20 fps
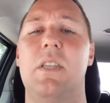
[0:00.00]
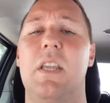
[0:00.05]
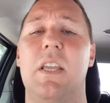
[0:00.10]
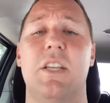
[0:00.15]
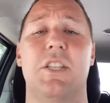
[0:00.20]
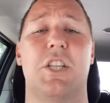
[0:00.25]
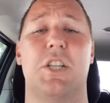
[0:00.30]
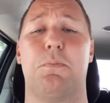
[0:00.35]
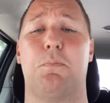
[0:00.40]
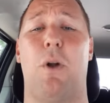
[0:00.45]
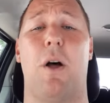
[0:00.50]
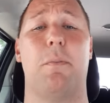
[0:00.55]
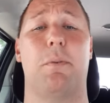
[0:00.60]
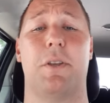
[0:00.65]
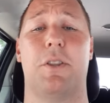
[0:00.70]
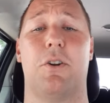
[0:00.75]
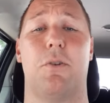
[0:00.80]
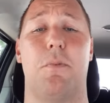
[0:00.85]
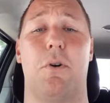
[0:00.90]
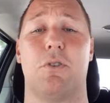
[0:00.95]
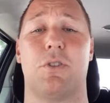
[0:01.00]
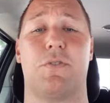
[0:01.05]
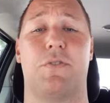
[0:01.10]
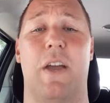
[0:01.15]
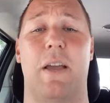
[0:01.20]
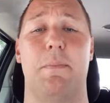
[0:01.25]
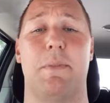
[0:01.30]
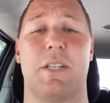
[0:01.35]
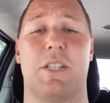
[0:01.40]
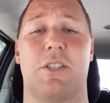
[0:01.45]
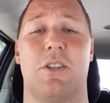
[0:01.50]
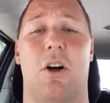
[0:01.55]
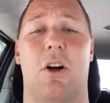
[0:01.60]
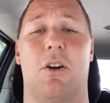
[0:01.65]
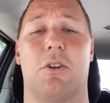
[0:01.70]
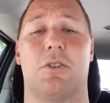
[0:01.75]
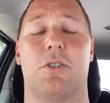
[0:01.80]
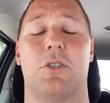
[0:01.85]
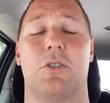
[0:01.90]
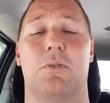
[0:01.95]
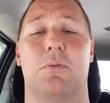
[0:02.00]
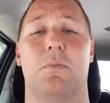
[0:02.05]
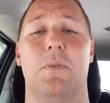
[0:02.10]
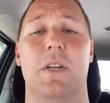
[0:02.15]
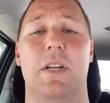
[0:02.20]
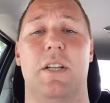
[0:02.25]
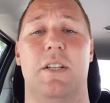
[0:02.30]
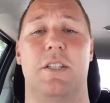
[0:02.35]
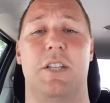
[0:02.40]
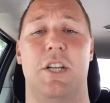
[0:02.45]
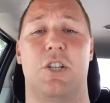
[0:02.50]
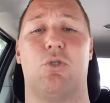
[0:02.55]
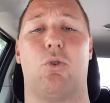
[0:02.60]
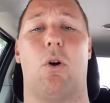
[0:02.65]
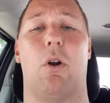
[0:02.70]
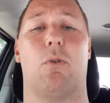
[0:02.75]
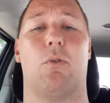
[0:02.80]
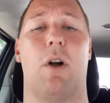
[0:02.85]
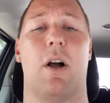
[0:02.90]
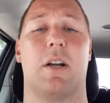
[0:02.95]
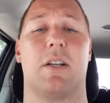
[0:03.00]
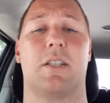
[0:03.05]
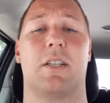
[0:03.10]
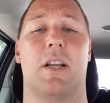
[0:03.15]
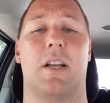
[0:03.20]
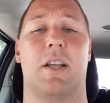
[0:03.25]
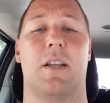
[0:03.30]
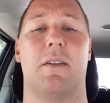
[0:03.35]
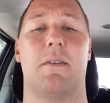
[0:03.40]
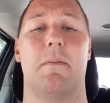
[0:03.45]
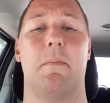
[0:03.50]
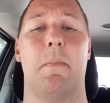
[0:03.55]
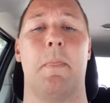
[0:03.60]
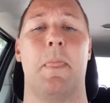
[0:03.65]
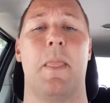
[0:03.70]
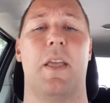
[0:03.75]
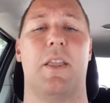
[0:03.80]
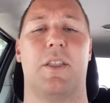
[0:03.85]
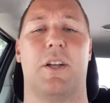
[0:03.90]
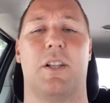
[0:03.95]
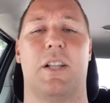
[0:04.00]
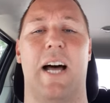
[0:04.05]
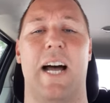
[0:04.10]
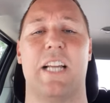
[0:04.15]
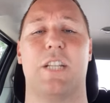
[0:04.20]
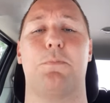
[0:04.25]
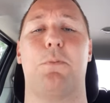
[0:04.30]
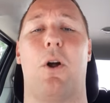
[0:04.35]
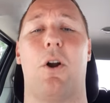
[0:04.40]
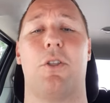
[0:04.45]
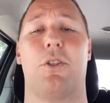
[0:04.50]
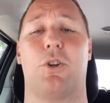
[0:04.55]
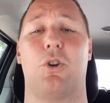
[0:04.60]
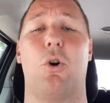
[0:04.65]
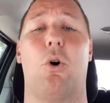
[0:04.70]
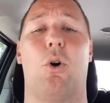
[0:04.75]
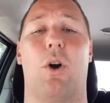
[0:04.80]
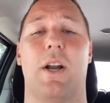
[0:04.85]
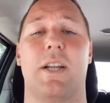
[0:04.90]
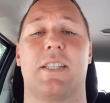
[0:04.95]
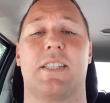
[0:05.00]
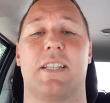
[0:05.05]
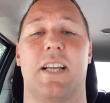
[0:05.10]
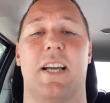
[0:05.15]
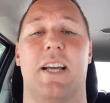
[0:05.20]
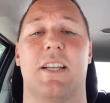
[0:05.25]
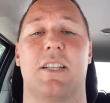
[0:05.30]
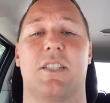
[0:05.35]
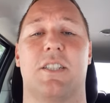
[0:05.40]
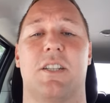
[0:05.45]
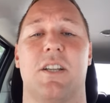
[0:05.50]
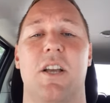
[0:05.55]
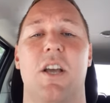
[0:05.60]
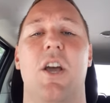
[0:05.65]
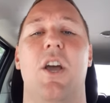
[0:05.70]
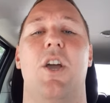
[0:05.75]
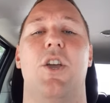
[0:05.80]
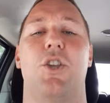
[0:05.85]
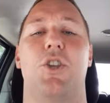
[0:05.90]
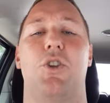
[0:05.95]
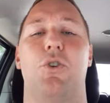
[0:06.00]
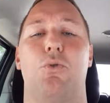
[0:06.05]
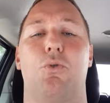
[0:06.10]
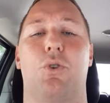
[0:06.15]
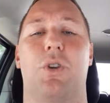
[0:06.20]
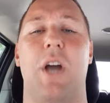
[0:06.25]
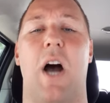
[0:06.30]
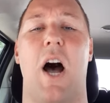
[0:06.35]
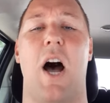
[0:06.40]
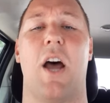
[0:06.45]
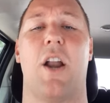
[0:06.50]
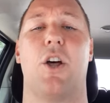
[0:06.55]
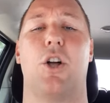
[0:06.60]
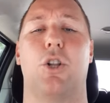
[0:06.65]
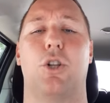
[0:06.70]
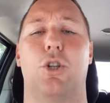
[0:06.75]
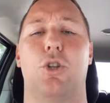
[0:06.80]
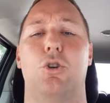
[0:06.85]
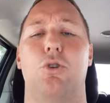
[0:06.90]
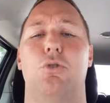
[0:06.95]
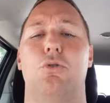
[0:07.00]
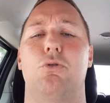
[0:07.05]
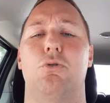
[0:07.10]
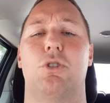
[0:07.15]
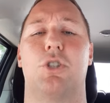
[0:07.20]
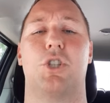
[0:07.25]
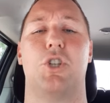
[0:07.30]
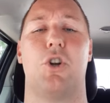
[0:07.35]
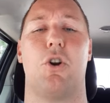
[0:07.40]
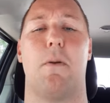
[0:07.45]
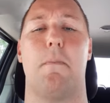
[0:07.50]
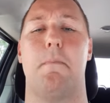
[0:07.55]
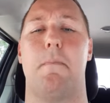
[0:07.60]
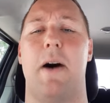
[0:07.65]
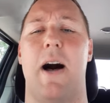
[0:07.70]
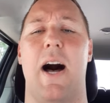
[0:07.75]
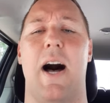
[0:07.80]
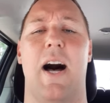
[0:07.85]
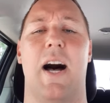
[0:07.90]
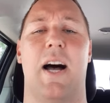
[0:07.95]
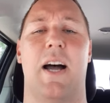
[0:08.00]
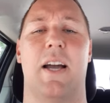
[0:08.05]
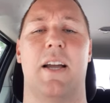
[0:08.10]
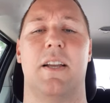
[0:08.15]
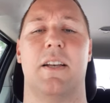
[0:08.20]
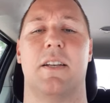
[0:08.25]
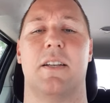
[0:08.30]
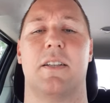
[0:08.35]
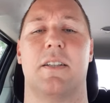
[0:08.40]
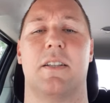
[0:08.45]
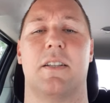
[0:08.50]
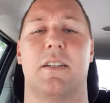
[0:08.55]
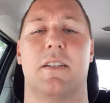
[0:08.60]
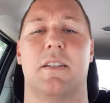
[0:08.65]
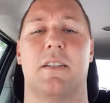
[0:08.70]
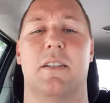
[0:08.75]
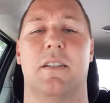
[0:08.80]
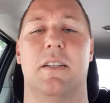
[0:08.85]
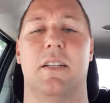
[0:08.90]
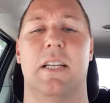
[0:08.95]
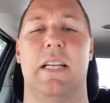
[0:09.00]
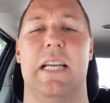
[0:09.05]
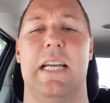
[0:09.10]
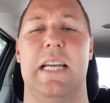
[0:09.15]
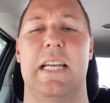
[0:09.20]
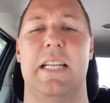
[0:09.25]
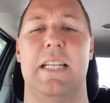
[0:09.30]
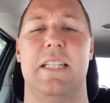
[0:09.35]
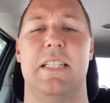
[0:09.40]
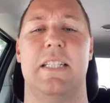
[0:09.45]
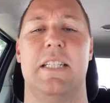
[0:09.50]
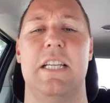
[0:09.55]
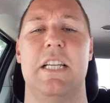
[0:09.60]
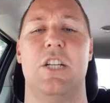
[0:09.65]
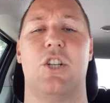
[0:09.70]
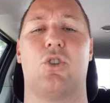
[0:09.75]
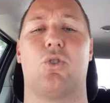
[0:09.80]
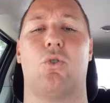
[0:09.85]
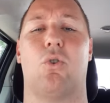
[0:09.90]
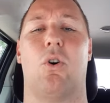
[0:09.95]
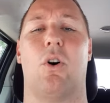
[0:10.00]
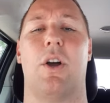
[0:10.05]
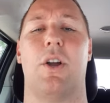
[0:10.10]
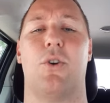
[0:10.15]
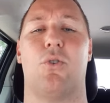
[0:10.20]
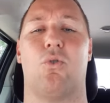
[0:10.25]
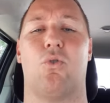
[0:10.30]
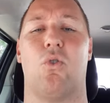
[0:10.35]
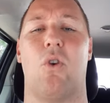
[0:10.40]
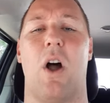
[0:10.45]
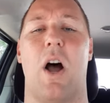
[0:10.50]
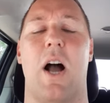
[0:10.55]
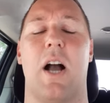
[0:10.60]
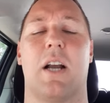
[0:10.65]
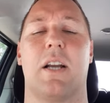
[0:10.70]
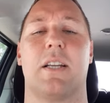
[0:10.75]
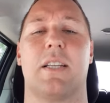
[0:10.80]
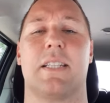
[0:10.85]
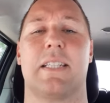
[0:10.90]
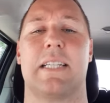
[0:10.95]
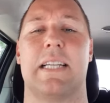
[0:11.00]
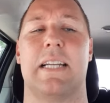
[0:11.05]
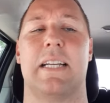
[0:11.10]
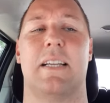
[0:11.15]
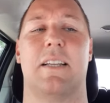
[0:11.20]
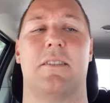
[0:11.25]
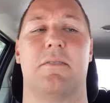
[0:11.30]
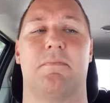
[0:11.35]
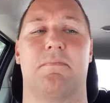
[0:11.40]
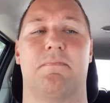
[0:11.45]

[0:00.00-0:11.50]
This is probably their most famous song, too Detroit Rock City. The last part of the chorus says, You gotta lose your mind in Detroit Rock City.